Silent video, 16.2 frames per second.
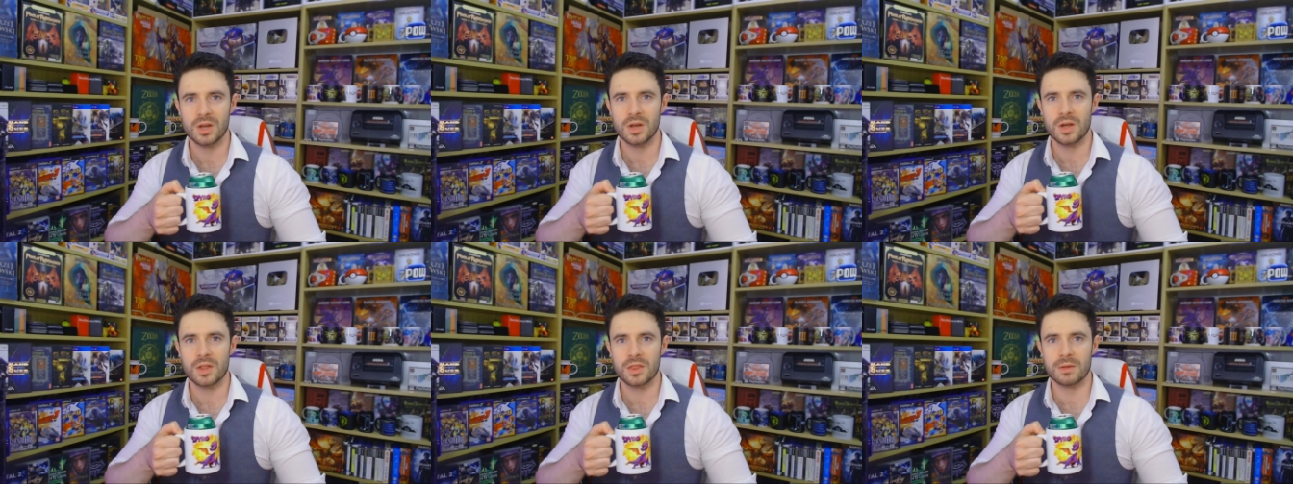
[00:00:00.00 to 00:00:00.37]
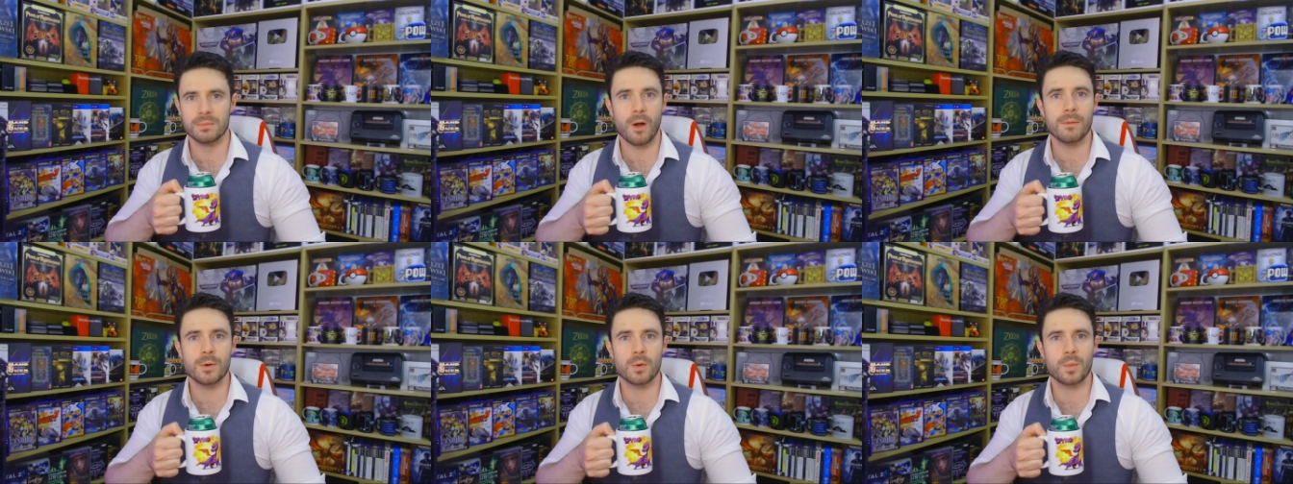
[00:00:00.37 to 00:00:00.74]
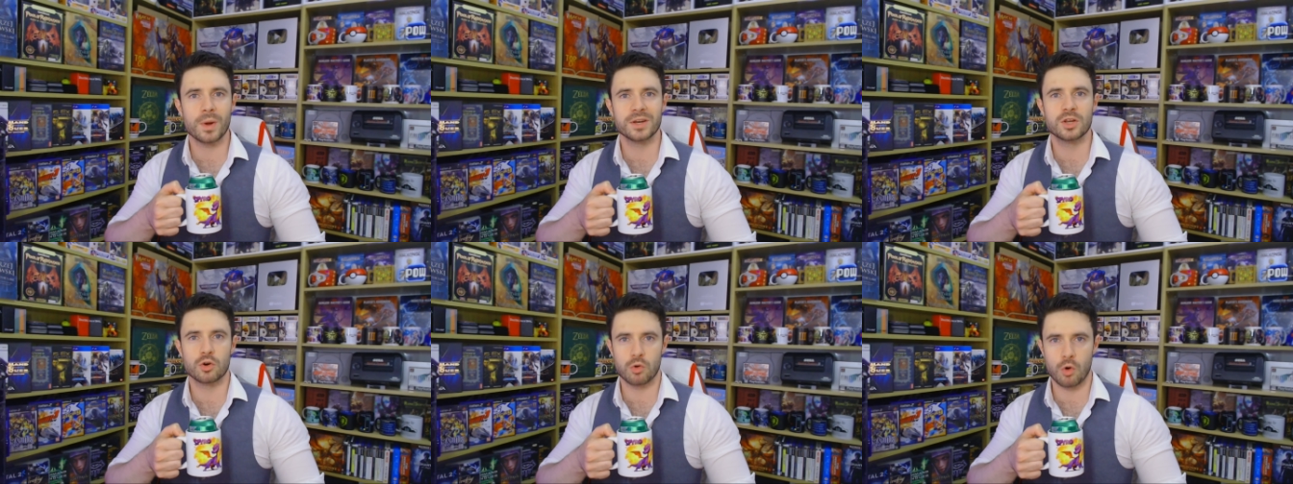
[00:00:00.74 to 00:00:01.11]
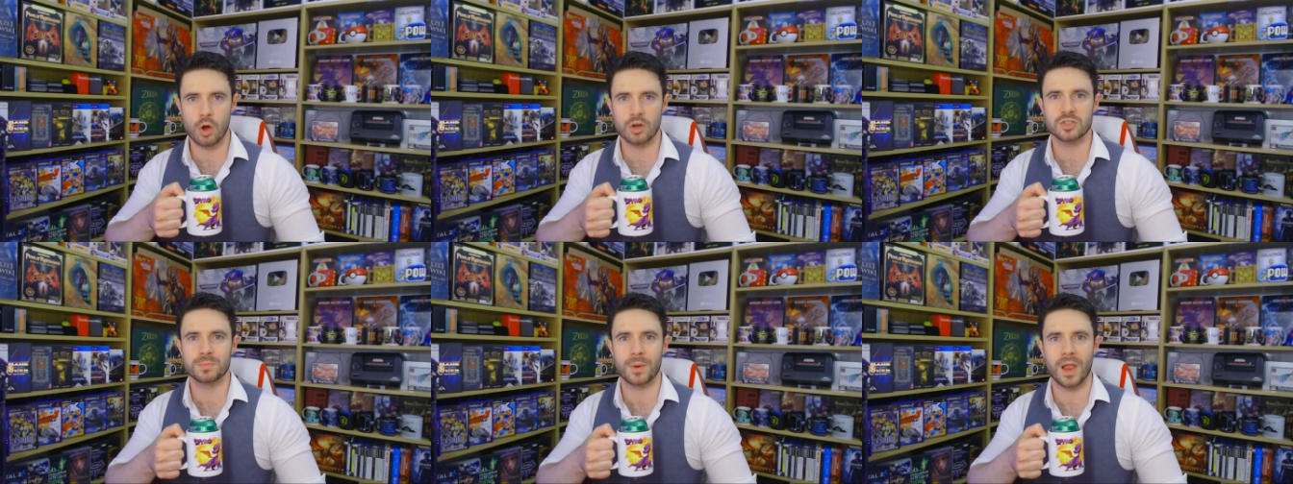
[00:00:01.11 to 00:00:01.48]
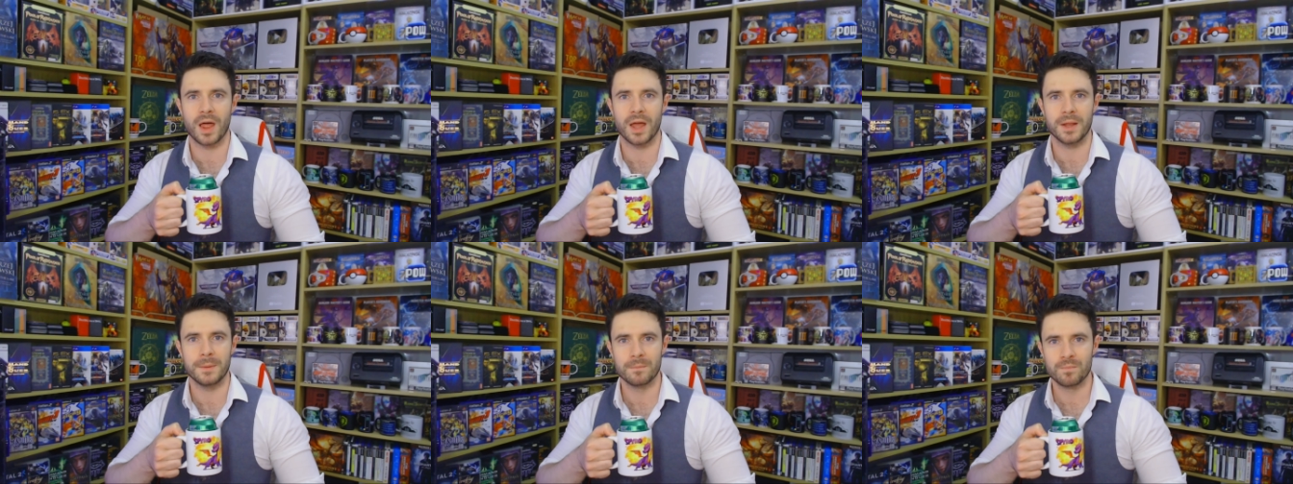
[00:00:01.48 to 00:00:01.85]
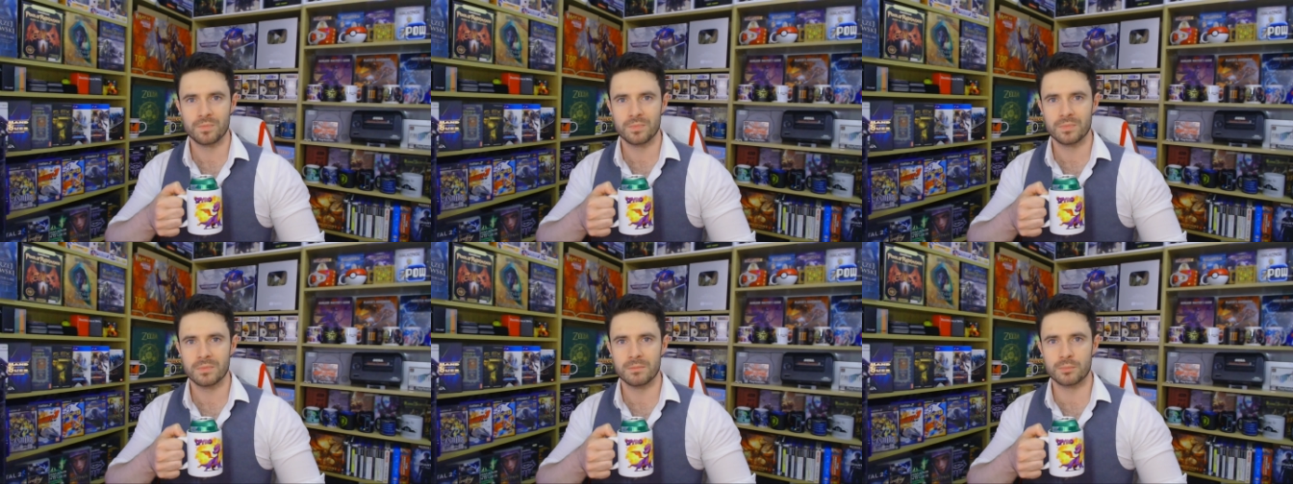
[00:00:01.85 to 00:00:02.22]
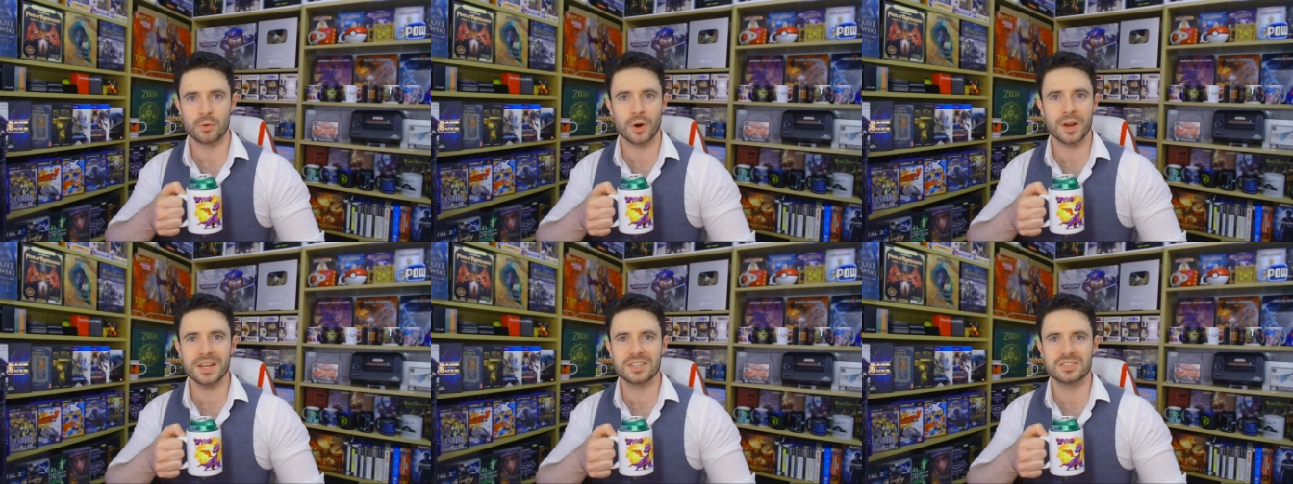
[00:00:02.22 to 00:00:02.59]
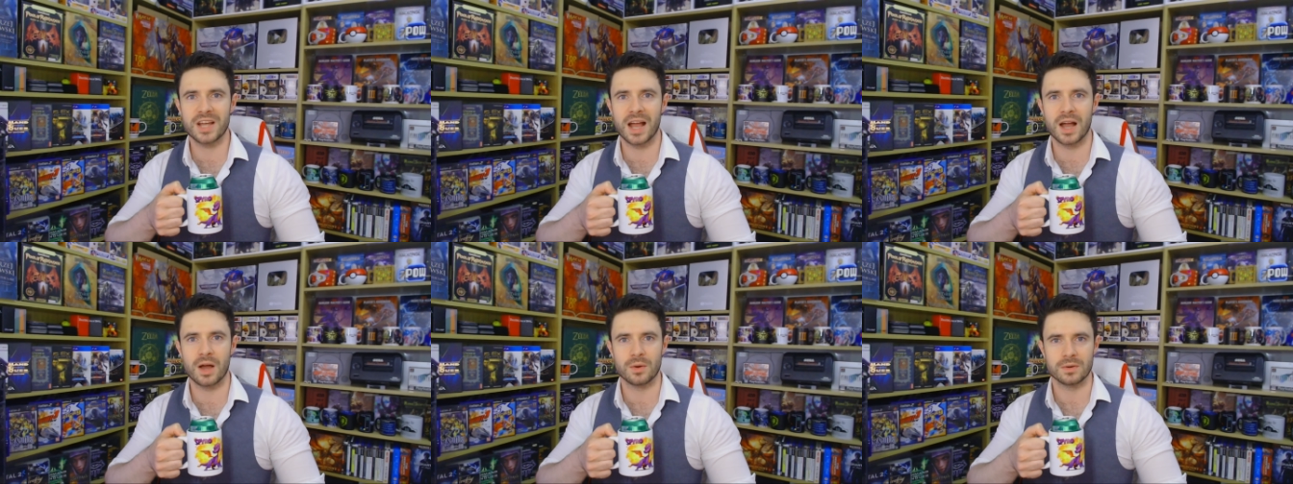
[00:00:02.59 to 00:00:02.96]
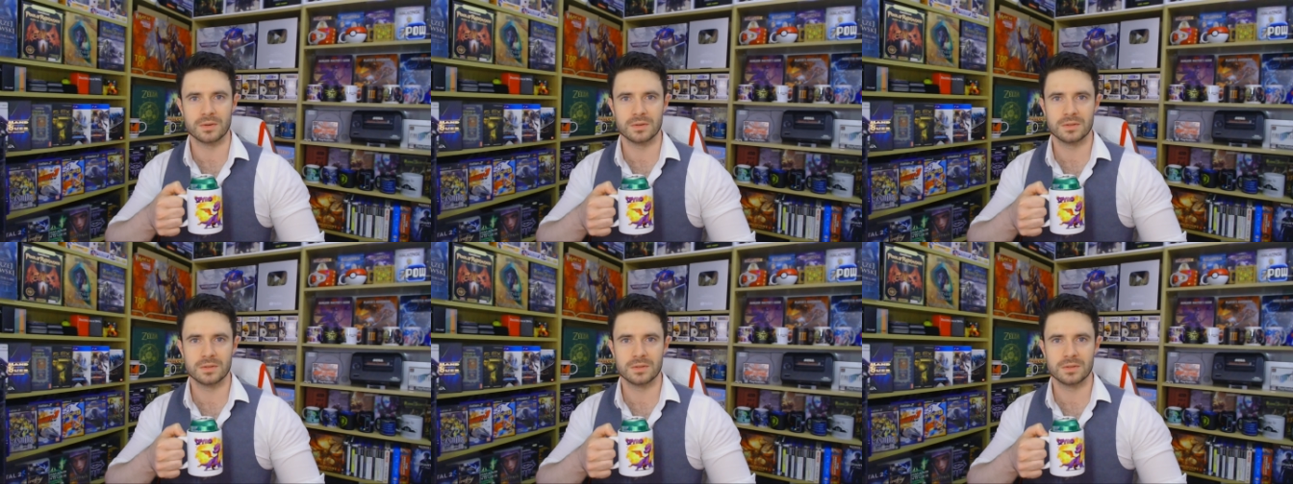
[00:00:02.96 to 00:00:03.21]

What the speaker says: The moment when crossplay, breaks down